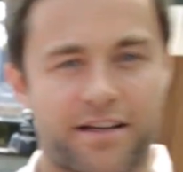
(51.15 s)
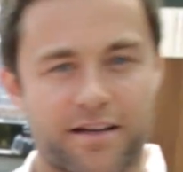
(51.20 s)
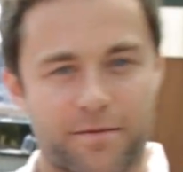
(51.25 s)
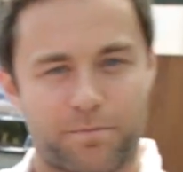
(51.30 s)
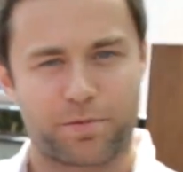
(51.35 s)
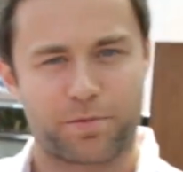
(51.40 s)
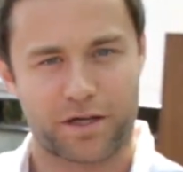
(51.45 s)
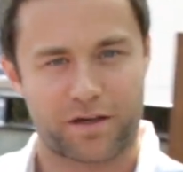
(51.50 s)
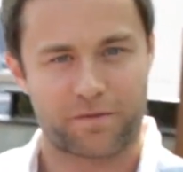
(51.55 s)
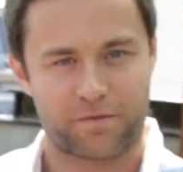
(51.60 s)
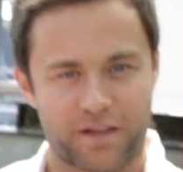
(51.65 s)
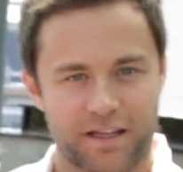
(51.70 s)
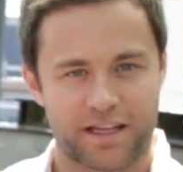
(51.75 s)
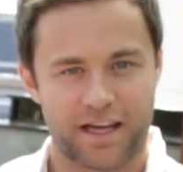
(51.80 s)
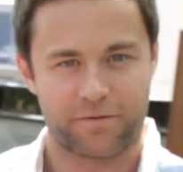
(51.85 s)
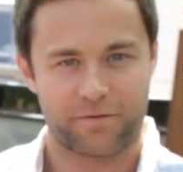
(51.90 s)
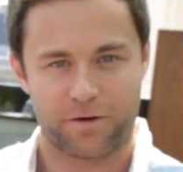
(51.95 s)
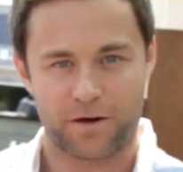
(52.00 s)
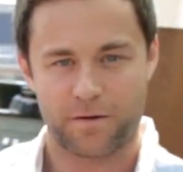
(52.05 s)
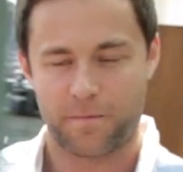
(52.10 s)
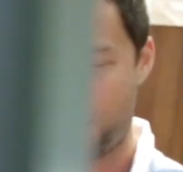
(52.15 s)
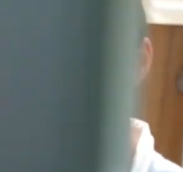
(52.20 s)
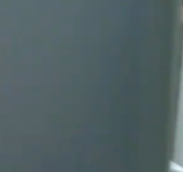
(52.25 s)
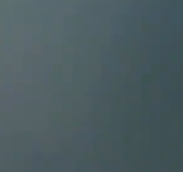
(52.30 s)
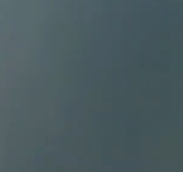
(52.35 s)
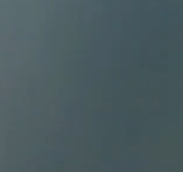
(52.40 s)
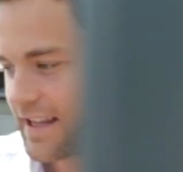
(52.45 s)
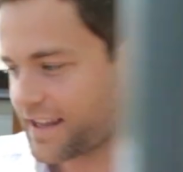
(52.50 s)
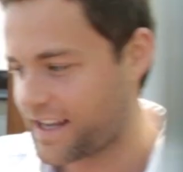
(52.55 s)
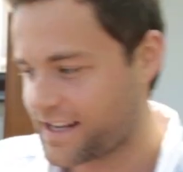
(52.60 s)
a good book, FitLifer?
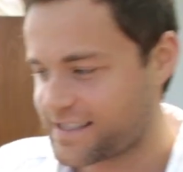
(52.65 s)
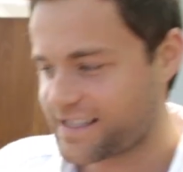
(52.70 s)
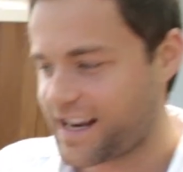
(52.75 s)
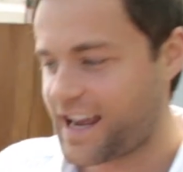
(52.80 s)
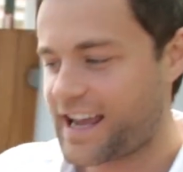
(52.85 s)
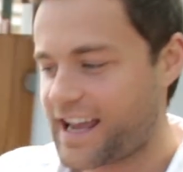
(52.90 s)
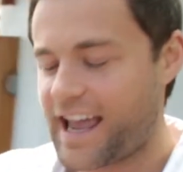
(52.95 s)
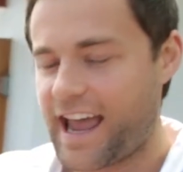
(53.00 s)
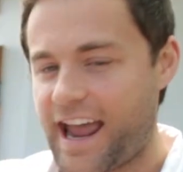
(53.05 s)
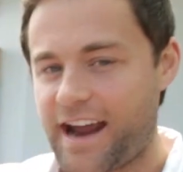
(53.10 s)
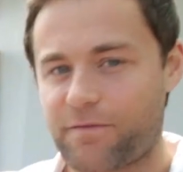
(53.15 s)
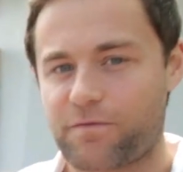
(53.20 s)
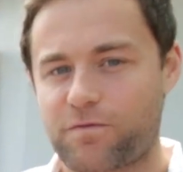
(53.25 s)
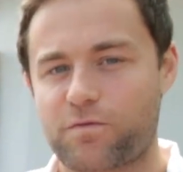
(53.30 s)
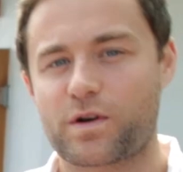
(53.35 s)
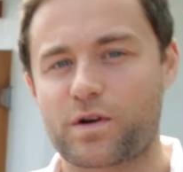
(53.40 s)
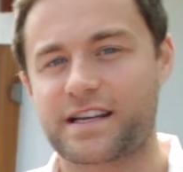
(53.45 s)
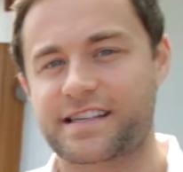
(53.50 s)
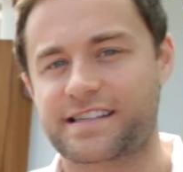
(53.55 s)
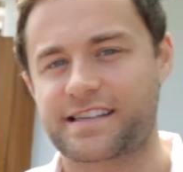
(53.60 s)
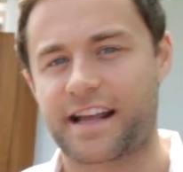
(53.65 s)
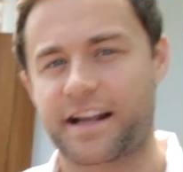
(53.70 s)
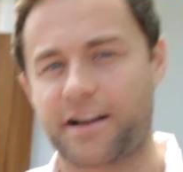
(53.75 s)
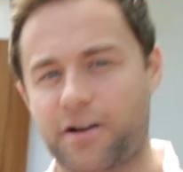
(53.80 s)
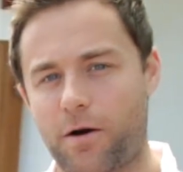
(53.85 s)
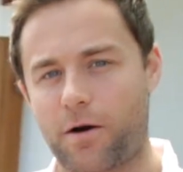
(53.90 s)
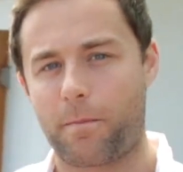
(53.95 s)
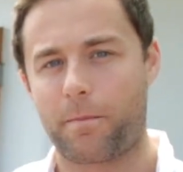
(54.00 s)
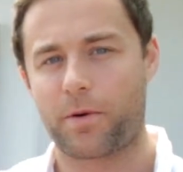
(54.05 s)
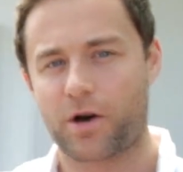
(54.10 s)
They say every
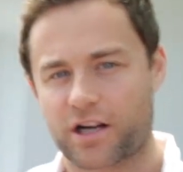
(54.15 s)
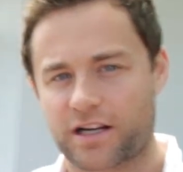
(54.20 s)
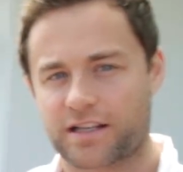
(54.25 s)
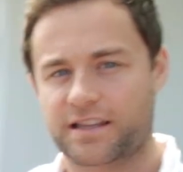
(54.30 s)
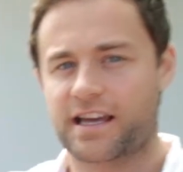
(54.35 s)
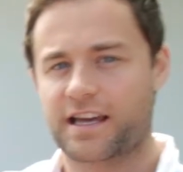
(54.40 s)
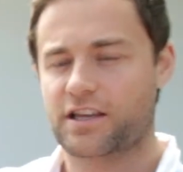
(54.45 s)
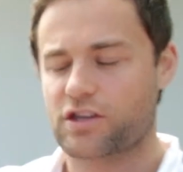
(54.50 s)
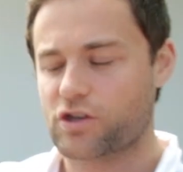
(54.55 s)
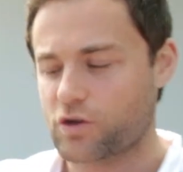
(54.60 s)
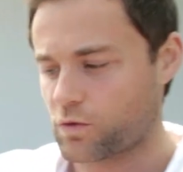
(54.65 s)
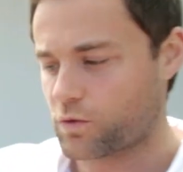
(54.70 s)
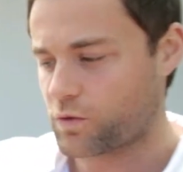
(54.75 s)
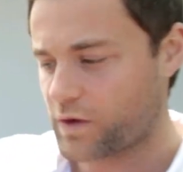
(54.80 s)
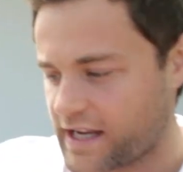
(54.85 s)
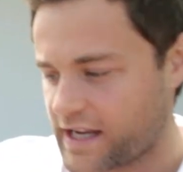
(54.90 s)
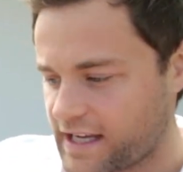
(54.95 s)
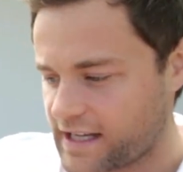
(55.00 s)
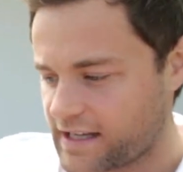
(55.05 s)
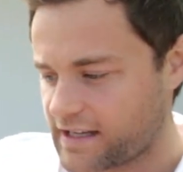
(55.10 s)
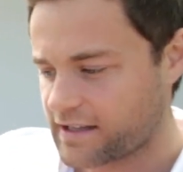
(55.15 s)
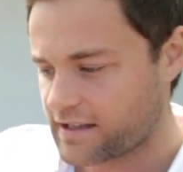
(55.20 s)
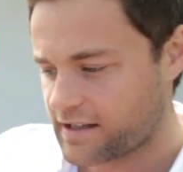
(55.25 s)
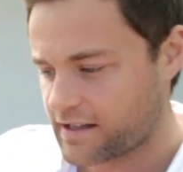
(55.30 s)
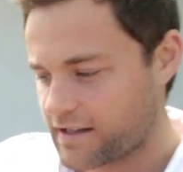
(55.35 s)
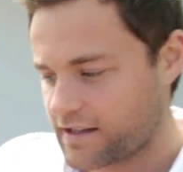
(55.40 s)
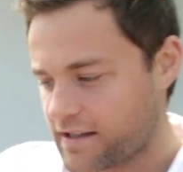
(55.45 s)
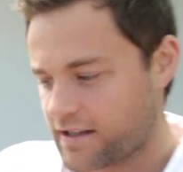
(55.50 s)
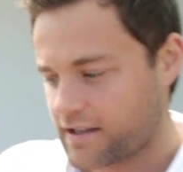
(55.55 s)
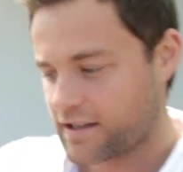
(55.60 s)
single book that you read
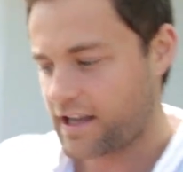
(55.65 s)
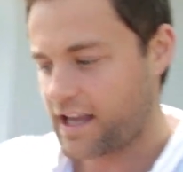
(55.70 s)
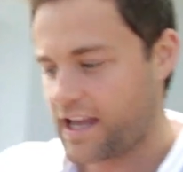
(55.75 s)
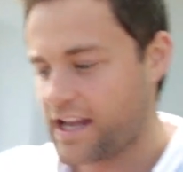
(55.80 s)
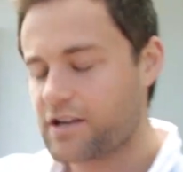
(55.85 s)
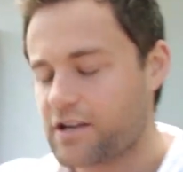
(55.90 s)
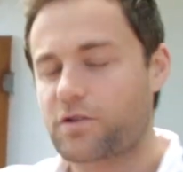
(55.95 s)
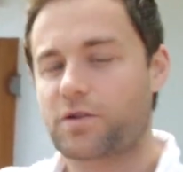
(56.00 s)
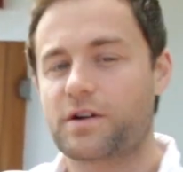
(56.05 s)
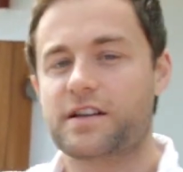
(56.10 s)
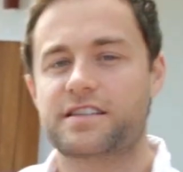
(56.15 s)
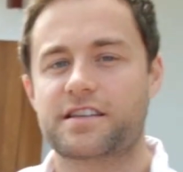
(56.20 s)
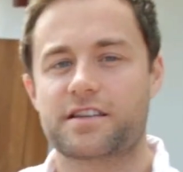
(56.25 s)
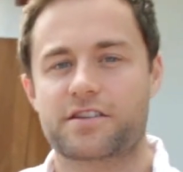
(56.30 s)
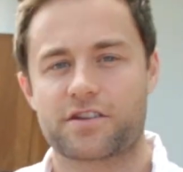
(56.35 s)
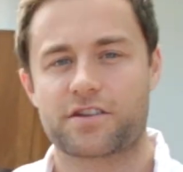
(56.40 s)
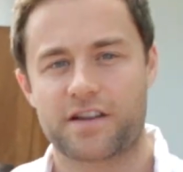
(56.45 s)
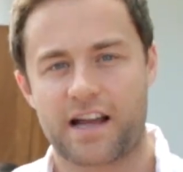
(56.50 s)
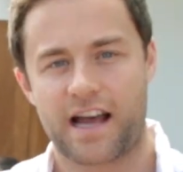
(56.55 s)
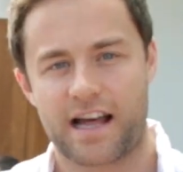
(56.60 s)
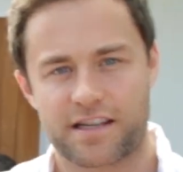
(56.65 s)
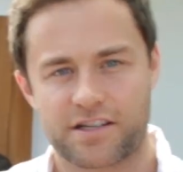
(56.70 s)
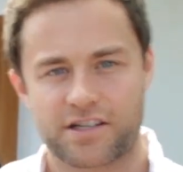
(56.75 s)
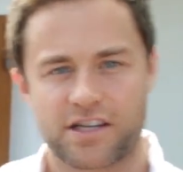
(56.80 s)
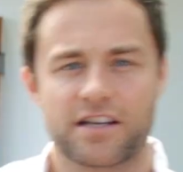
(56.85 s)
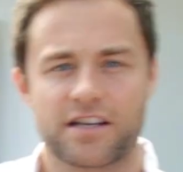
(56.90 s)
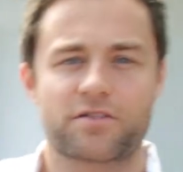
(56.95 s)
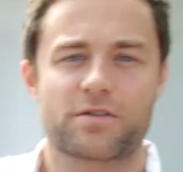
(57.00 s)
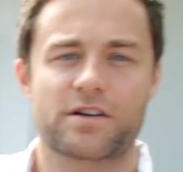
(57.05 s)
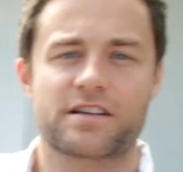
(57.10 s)
increases your
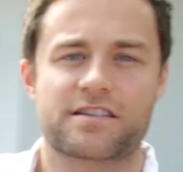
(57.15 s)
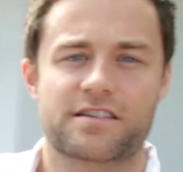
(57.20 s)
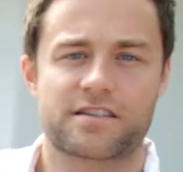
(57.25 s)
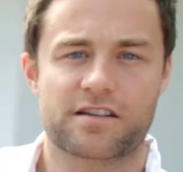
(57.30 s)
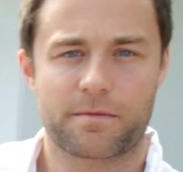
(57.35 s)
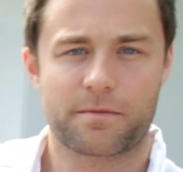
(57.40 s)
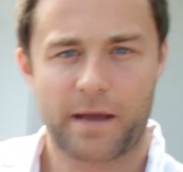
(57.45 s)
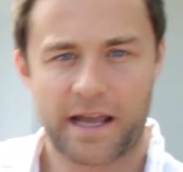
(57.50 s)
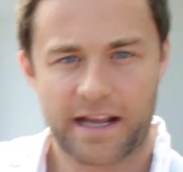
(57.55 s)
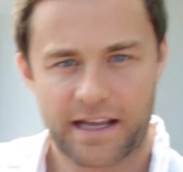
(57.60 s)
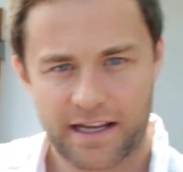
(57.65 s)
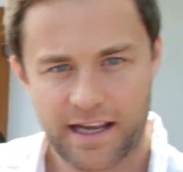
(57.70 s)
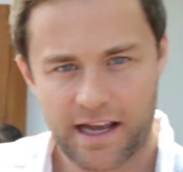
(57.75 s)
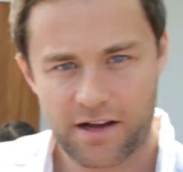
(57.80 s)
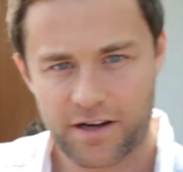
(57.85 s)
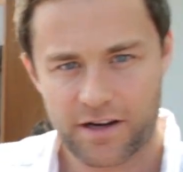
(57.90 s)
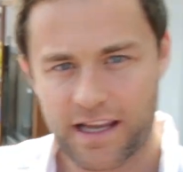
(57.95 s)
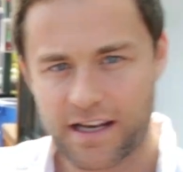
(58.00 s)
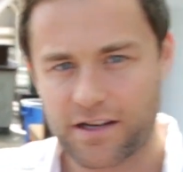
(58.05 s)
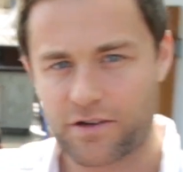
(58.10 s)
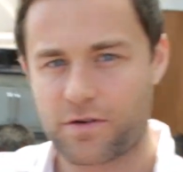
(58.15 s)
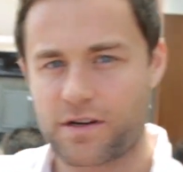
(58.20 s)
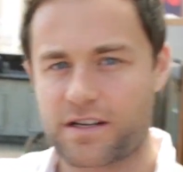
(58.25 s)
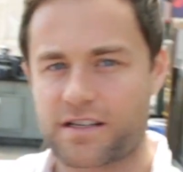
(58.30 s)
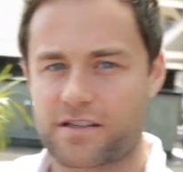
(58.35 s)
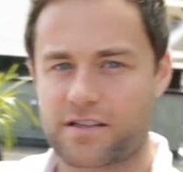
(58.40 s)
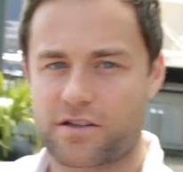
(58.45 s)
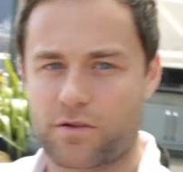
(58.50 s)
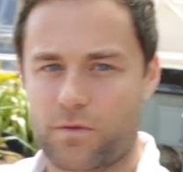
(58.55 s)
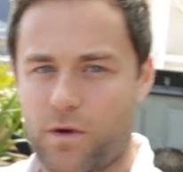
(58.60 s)
knowledge, increases your bank account,
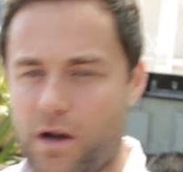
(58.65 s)
increases